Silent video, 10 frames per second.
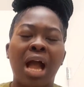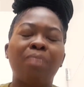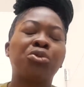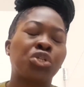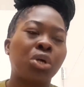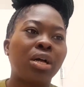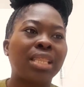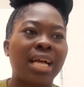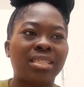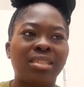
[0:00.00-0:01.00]
i'm
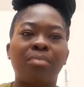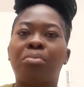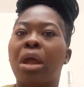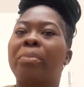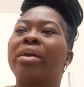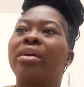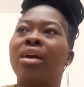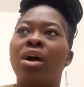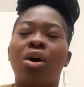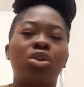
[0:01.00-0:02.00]
sure that they probably